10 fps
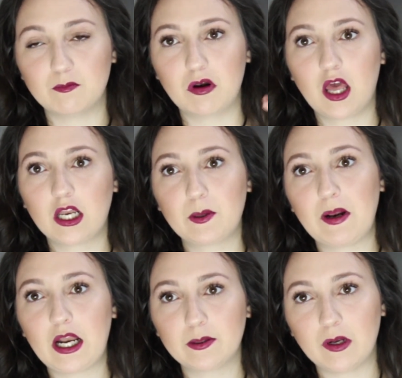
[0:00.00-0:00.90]
and blah, blah,
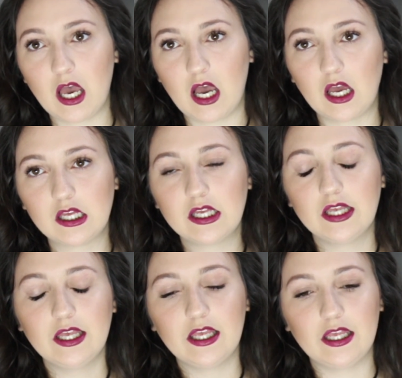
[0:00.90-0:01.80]
blah, blah.
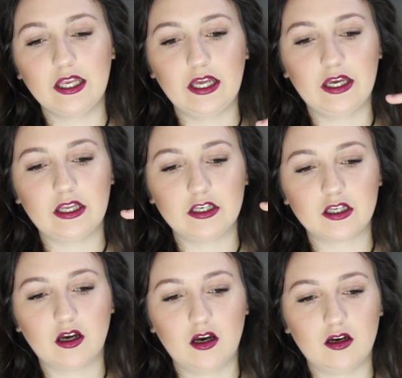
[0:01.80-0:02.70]

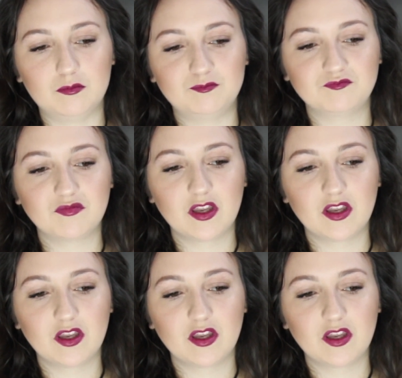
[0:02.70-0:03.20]
And